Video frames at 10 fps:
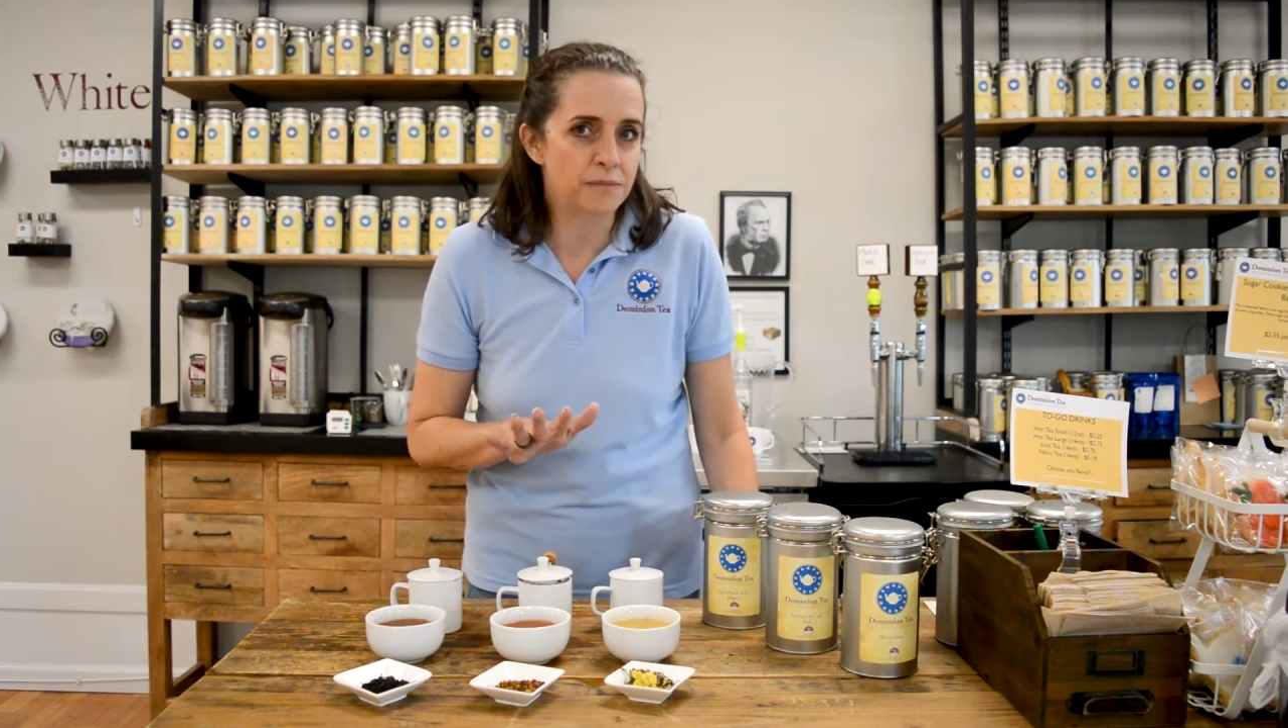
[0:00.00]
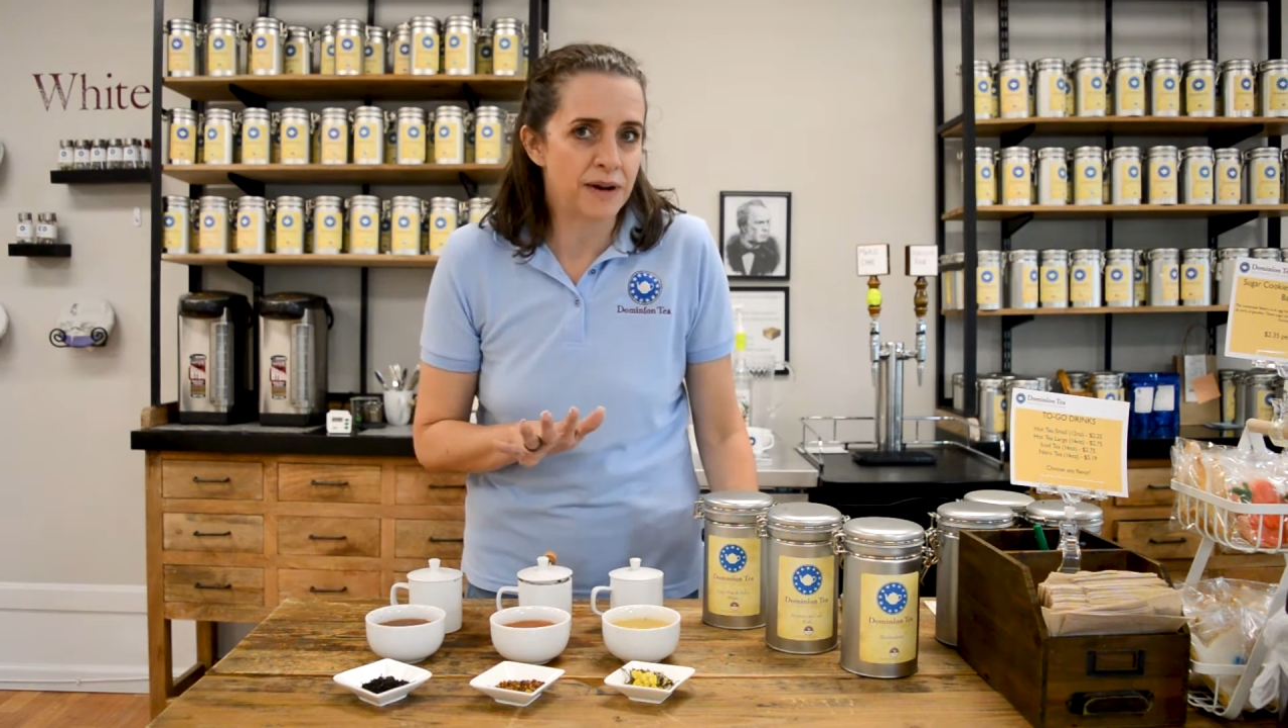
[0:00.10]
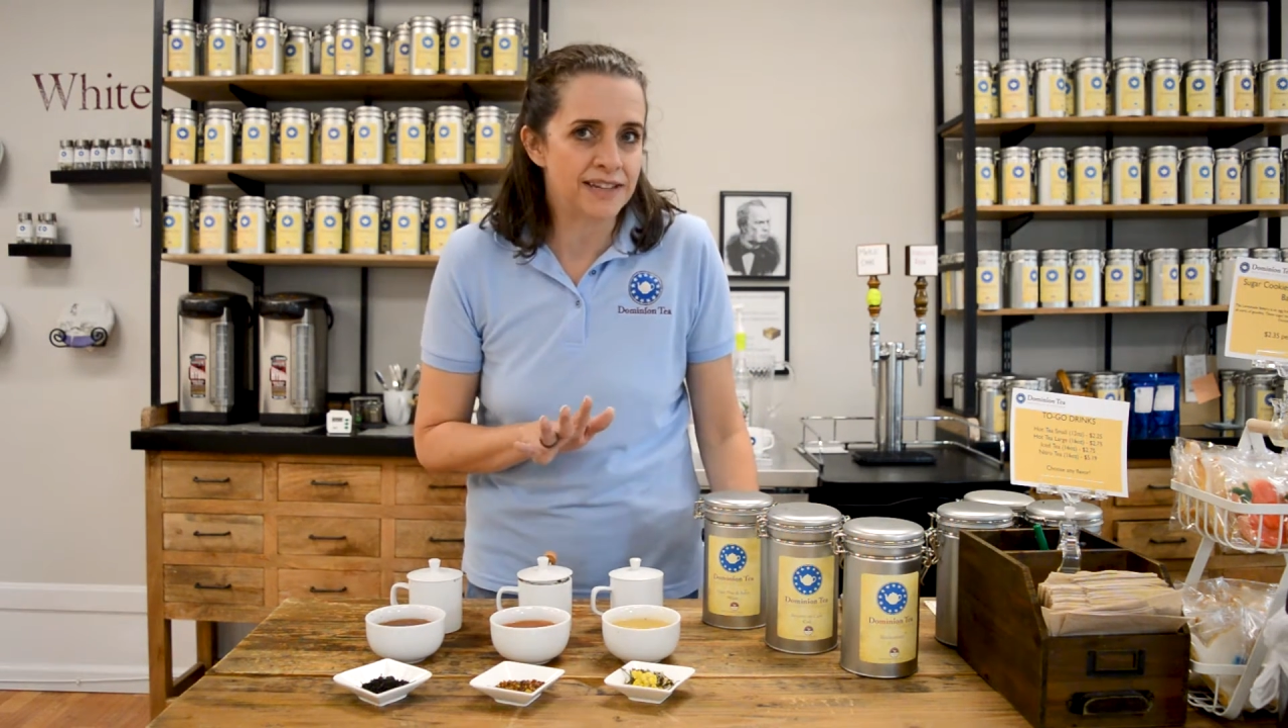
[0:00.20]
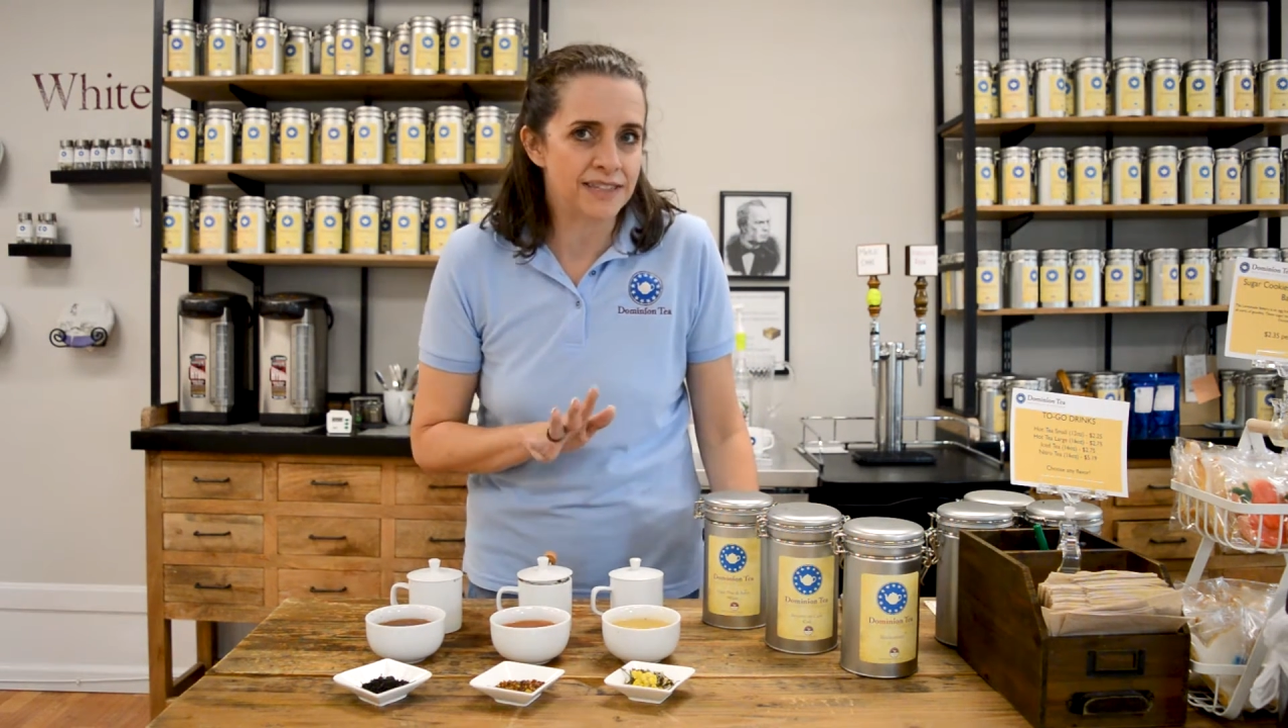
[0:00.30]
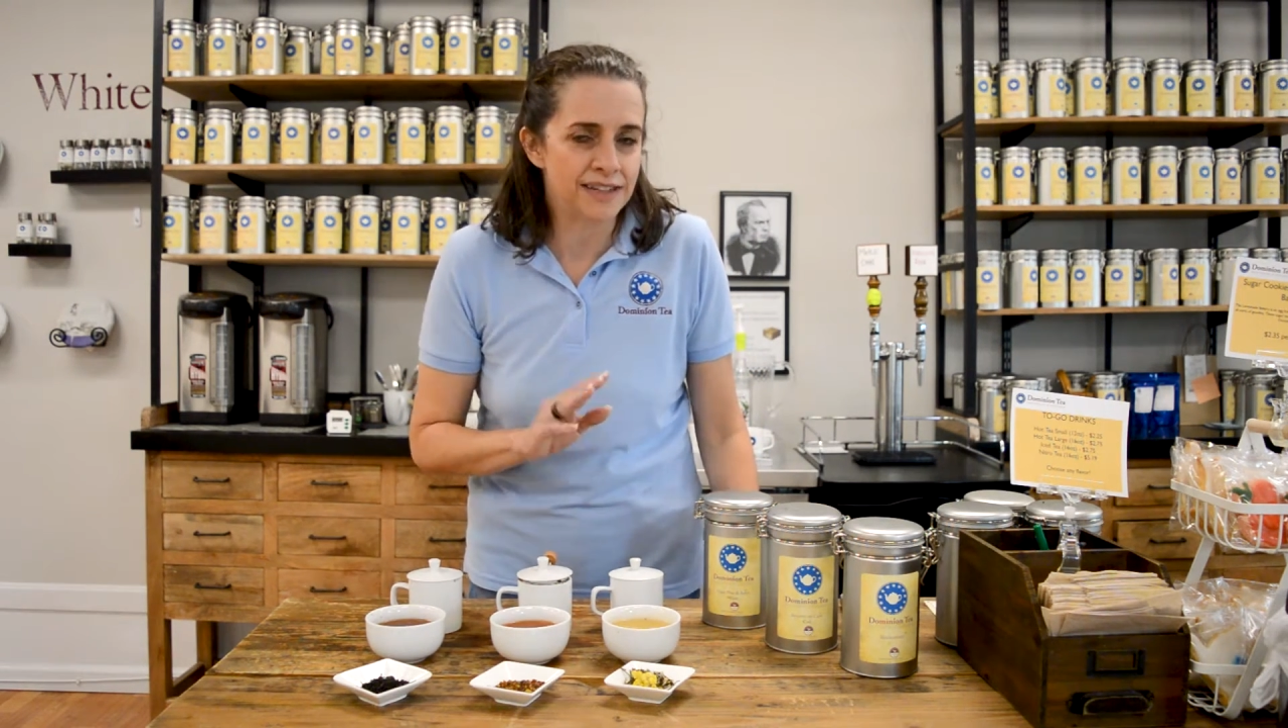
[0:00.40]

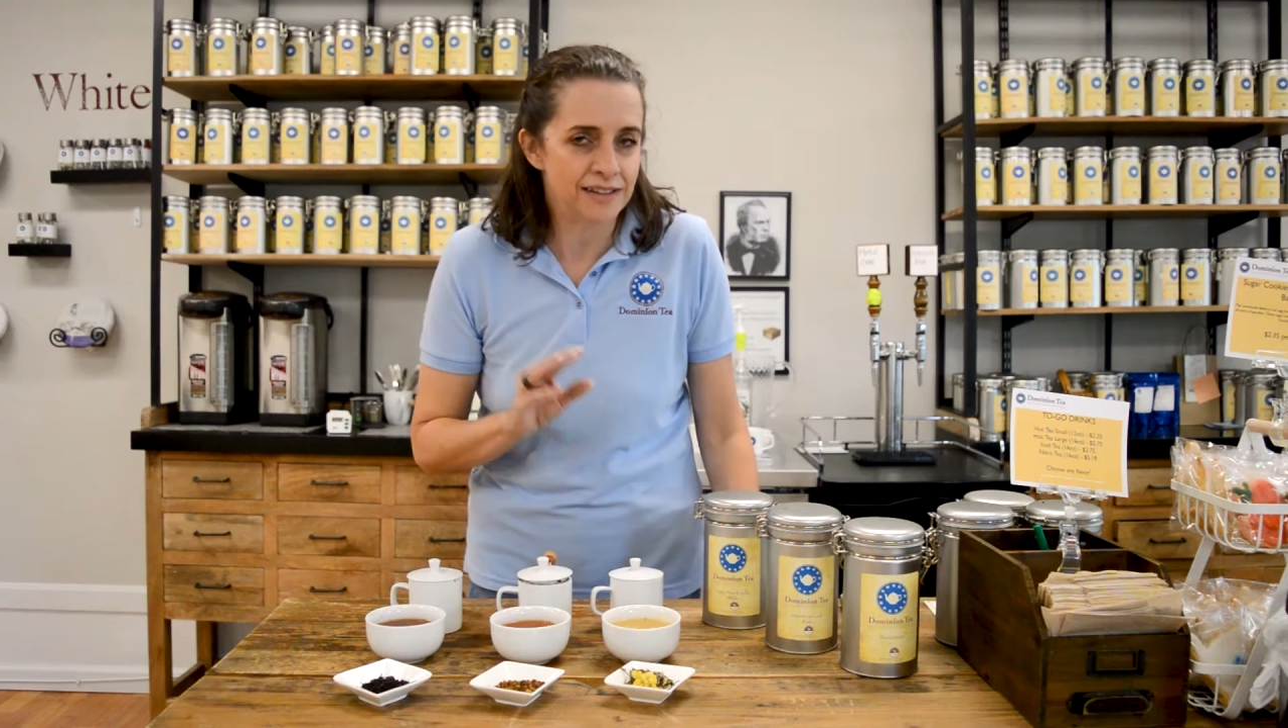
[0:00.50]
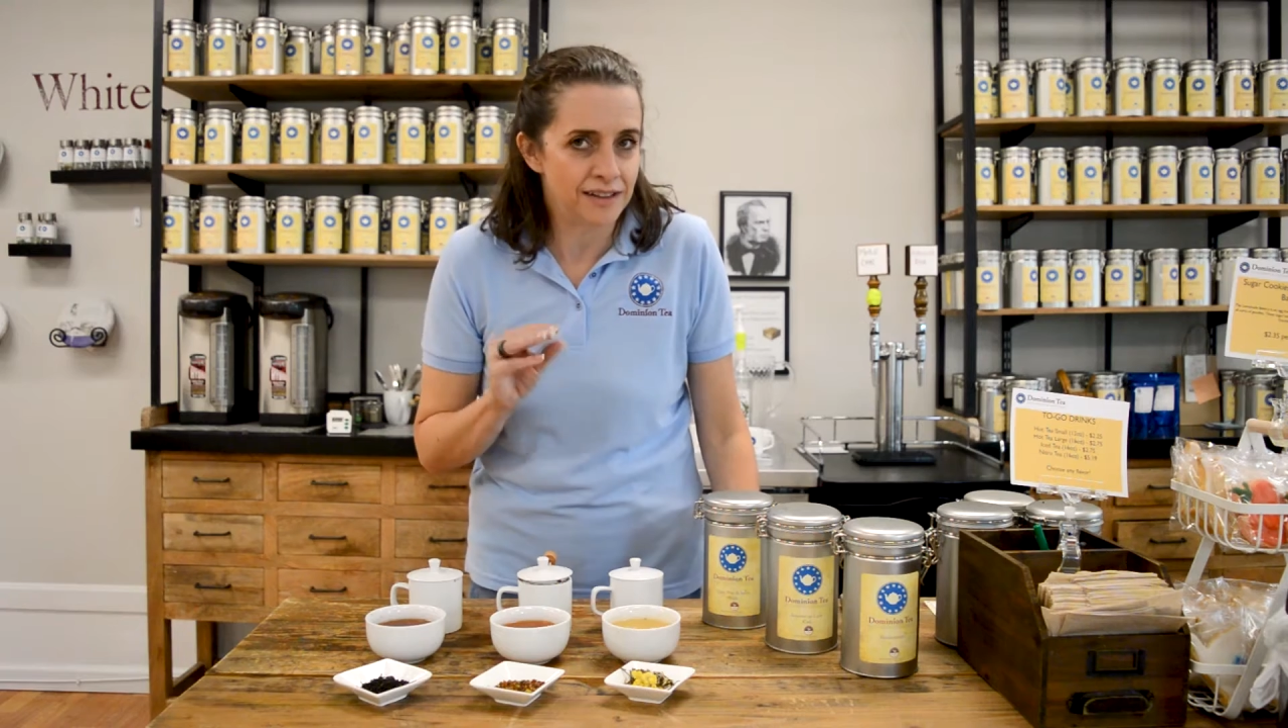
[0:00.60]
spicy,